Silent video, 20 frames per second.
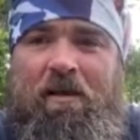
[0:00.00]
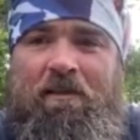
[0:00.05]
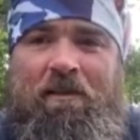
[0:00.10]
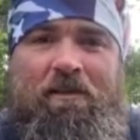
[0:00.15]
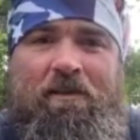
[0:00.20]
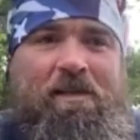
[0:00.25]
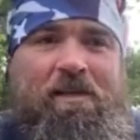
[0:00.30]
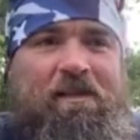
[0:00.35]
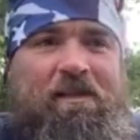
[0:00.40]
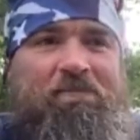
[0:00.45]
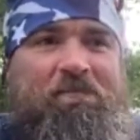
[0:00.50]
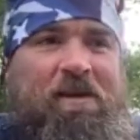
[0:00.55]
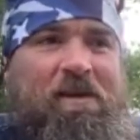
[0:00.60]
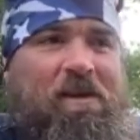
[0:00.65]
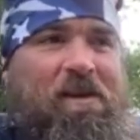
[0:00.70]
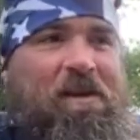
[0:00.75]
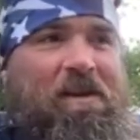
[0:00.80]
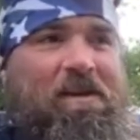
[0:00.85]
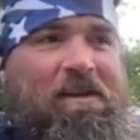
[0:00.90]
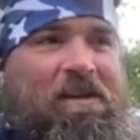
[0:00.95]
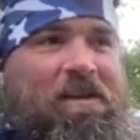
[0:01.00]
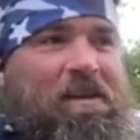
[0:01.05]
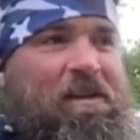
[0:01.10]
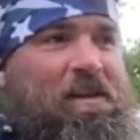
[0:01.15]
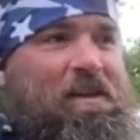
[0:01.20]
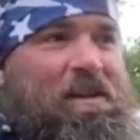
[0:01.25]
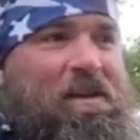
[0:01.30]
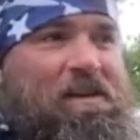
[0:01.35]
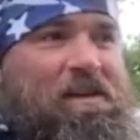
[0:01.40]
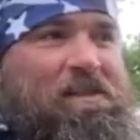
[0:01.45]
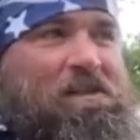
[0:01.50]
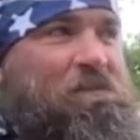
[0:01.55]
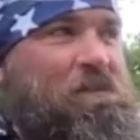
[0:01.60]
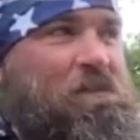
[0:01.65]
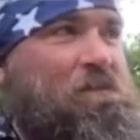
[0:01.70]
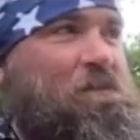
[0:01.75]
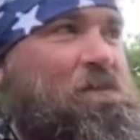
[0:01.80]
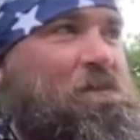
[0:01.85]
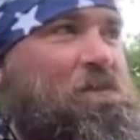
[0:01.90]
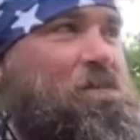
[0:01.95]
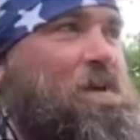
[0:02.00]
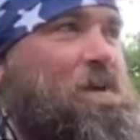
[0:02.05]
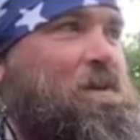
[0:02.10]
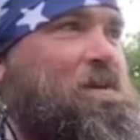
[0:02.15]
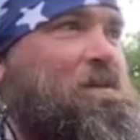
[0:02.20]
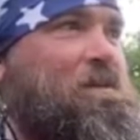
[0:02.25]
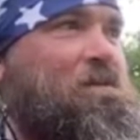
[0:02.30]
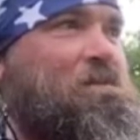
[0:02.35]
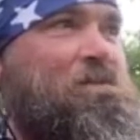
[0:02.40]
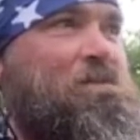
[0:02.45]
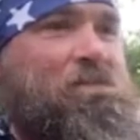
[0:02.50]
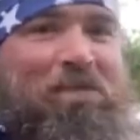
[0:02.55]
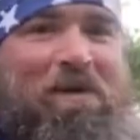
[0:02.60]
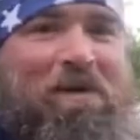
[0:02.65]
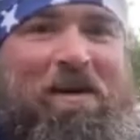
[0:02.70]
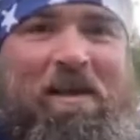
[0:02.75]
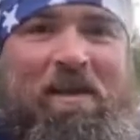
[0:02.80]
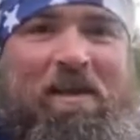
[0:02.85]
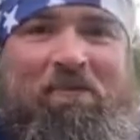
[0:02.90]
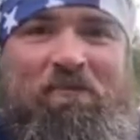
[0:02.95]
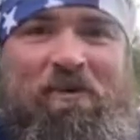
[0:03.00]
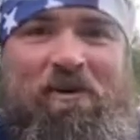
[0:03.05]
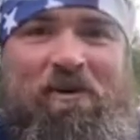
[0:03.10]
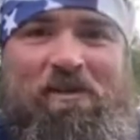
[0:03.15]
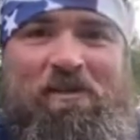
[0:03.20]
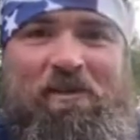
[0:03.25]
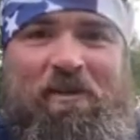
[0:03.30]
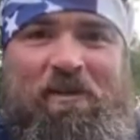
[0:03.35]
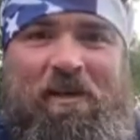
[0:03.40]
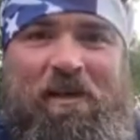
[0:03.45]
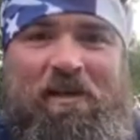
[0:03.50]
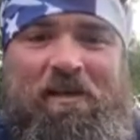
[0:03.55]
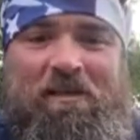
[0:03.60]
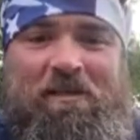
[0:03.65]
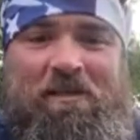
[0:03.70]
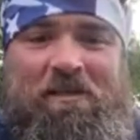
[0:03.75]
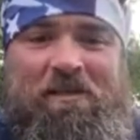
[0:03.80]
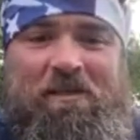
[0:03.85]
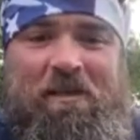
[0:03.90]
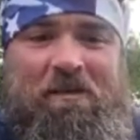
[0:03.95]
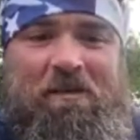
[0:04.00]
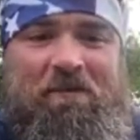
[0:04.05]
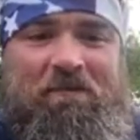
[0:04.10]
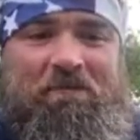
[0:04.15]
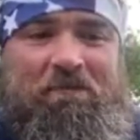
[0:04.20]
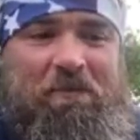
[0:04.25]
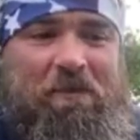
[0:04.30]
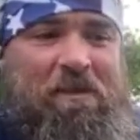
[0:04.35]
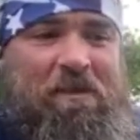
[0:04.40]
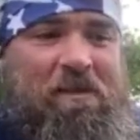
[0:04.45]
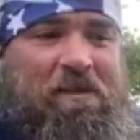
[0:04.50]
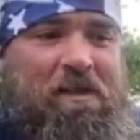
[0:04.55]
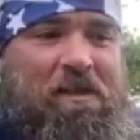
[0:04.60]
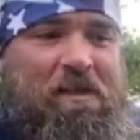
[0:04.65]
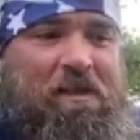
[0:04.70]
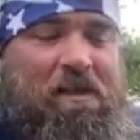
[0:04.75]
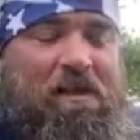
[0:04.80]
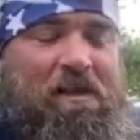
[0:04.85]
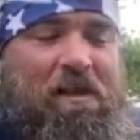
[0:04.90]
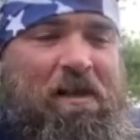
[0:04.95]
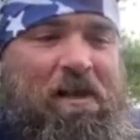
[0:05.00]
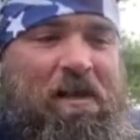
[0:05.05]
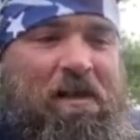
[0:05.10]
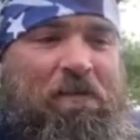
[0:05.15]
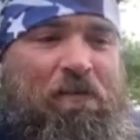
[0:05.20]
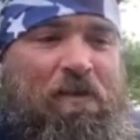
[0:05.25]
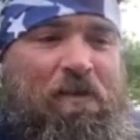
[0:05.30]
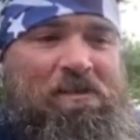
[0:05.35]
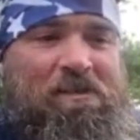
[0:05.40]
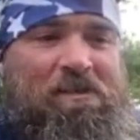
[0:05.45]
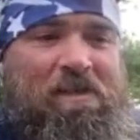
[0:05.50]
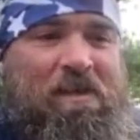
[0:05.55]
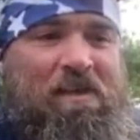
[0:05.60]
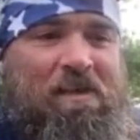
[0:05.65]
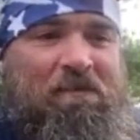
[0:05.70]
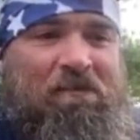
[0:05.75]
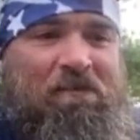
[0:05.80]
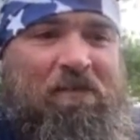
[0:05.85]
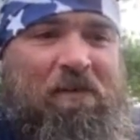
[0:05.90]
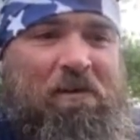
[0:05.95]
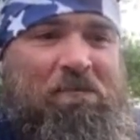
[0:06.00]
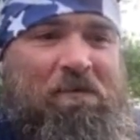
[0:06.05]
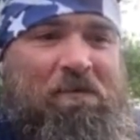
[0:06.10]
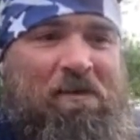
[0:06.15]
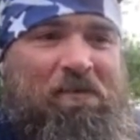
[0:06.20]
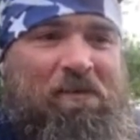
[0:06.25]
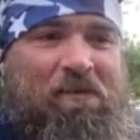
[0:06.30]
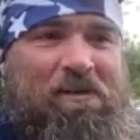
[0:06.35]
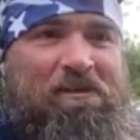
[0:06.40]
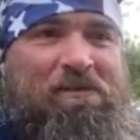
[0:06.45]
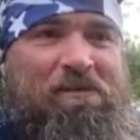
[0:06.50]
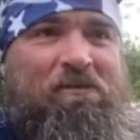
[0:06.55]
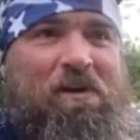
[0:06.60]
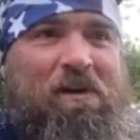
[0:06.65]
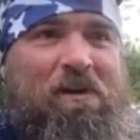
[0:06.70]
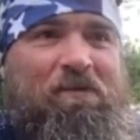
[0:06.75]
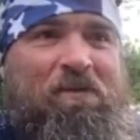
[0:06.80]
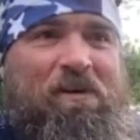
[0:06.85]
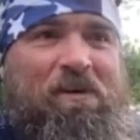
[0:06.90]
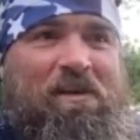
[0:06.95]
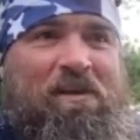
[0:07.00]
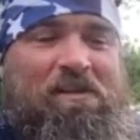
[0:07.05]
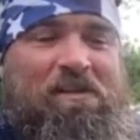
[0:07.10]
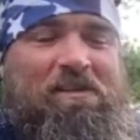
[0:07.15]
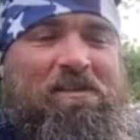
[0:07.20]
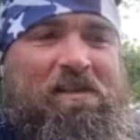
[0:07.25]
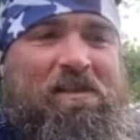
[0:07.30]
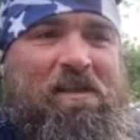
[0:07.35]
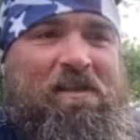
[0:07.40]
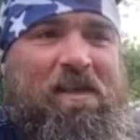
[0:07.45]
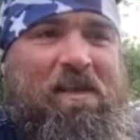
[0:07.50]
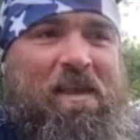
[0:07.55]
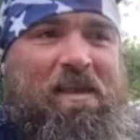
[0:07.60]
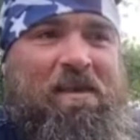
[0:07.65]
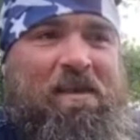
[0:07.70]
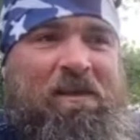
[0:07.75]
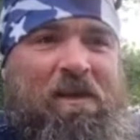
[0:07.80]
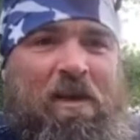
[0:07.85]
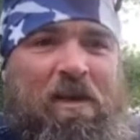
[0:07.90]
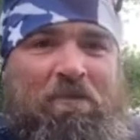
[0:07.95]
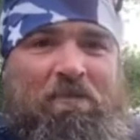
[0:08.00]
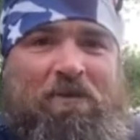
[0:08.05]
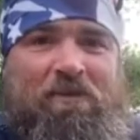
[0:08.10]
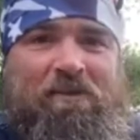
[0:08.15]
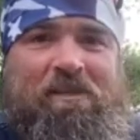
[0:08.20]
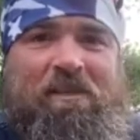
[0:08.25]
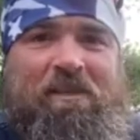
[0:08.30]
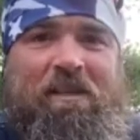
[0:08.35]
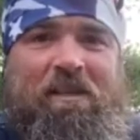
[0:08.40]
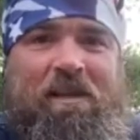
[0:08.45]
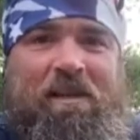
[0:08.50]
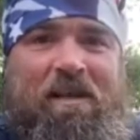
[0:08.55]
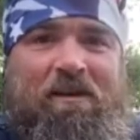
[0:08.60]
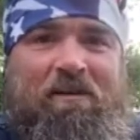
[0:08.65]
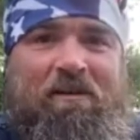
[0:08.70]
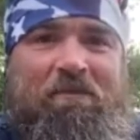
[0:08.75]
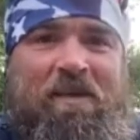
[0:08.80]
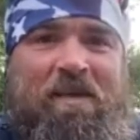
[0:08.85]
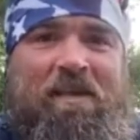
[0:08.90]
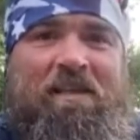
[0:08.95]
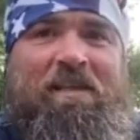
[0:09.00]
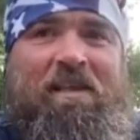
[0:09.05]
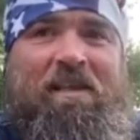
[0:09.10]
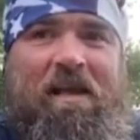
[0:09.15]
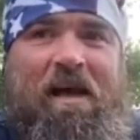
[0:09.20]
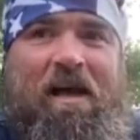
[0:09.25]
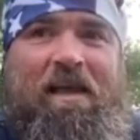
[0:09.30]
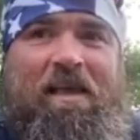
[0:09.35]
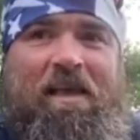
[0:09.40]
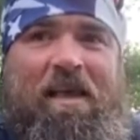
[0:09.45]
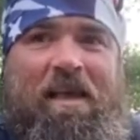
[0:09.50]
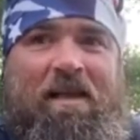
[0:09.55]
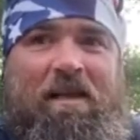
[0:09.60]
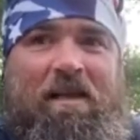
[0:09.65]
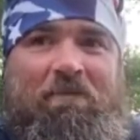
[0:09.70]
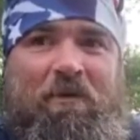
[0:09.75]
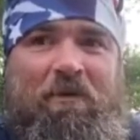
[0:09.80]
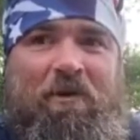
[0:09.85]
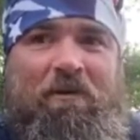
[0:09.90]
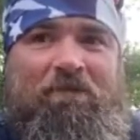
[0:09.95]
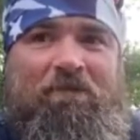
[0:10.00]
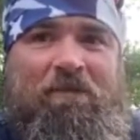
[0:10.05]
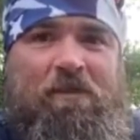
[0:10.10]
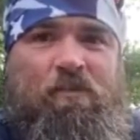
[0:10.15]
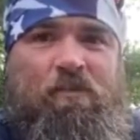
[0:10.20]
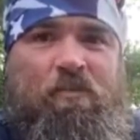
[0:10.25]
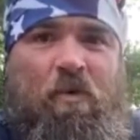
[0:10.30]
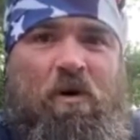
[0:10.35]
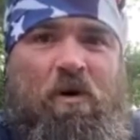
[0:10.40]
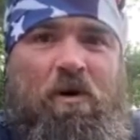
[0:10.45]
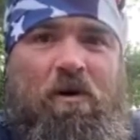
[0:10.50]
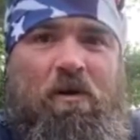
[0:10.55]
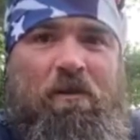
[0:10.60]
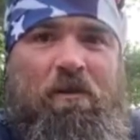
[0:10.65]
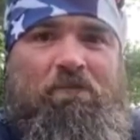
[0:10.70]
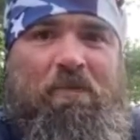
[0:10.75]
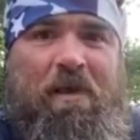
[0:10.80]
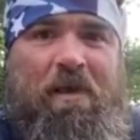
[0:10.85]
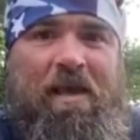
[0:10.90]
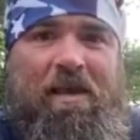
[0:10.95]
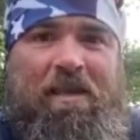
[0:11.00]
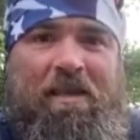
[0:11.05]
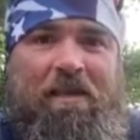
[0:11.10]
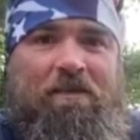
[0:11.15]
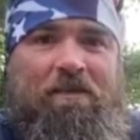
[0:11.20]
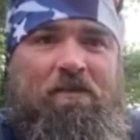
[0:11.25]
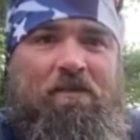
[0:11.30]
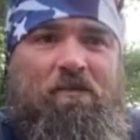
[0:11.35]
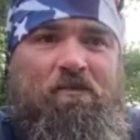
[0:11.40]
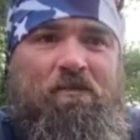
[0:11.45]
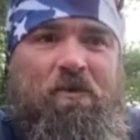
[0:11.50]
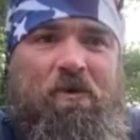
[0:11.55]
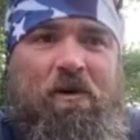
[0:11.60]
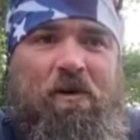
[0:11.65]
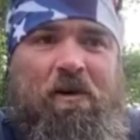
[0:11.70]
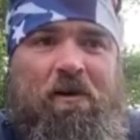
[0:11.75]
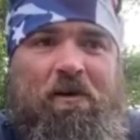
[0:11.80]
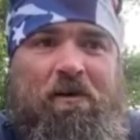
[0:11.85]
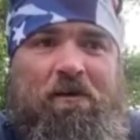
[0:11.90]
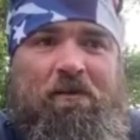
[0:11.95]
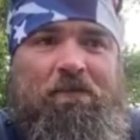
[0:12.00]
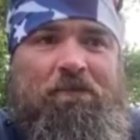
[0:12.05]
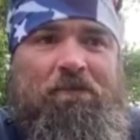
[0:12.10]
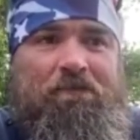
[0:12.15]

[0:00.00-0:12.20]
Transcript: they checked my ID and asked me what my name was, all that good stuff. But once they confirmed I was who I was, then they proceeded to help me get the kayak up off this wall back into the water.